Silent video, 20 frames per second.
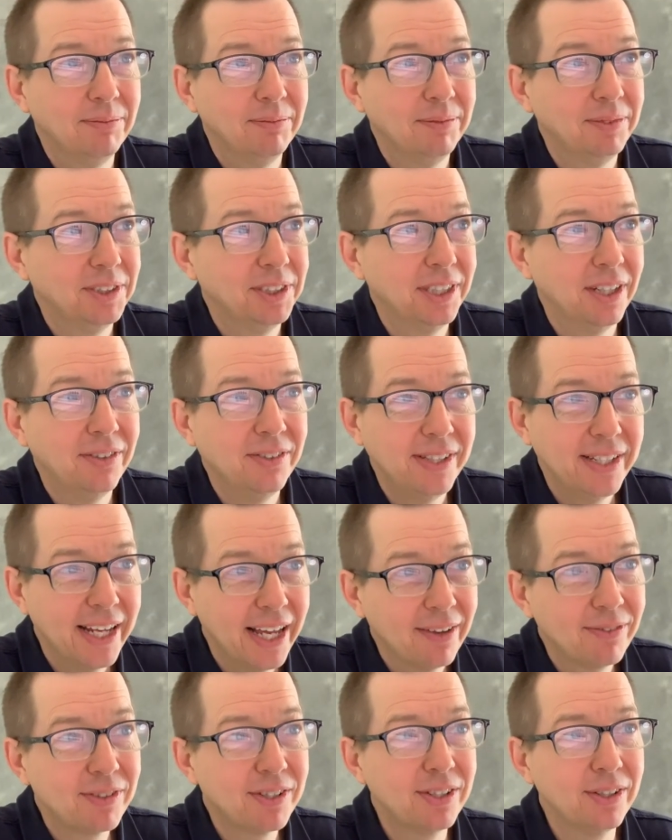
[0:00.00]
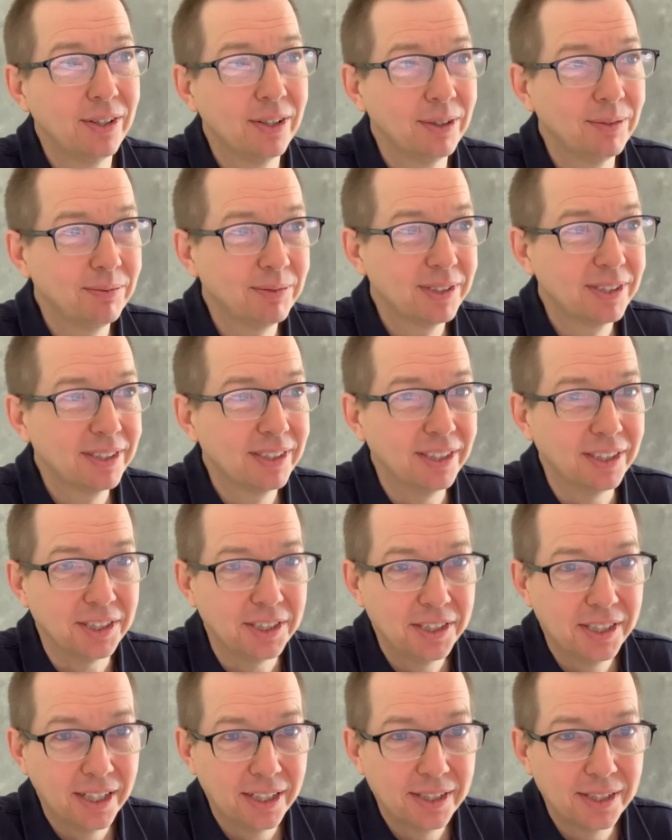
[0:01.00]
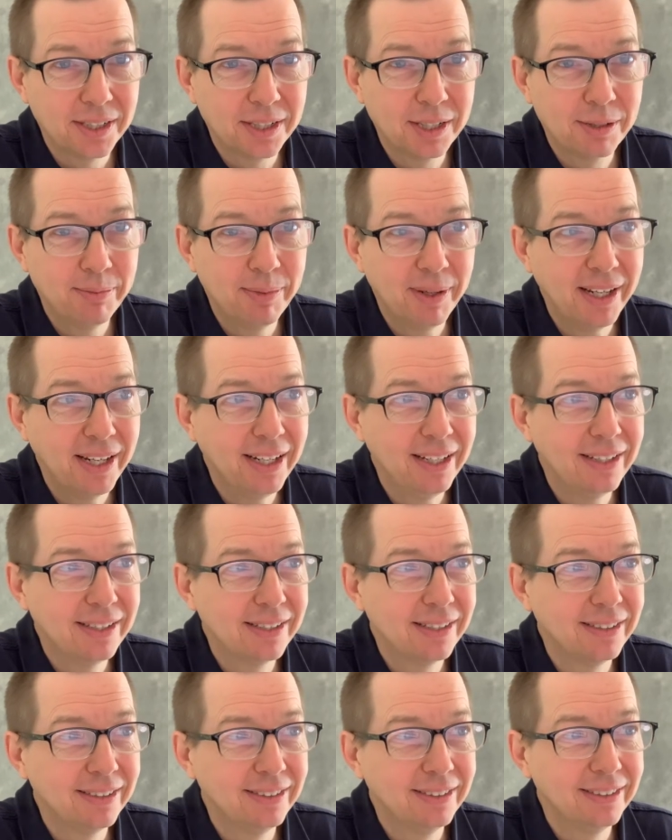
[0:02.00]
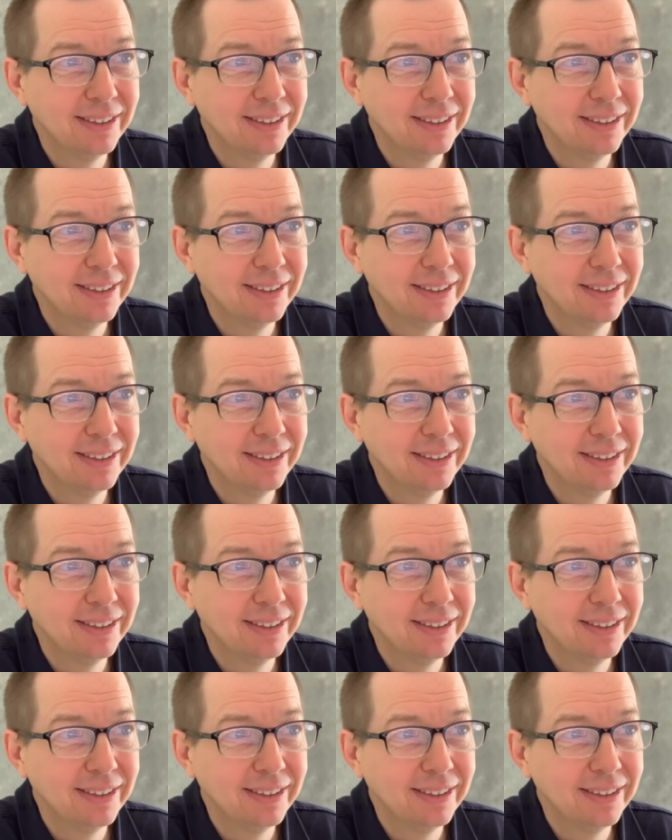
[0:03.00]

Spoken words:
Shows the f-stops, the shutter speeds,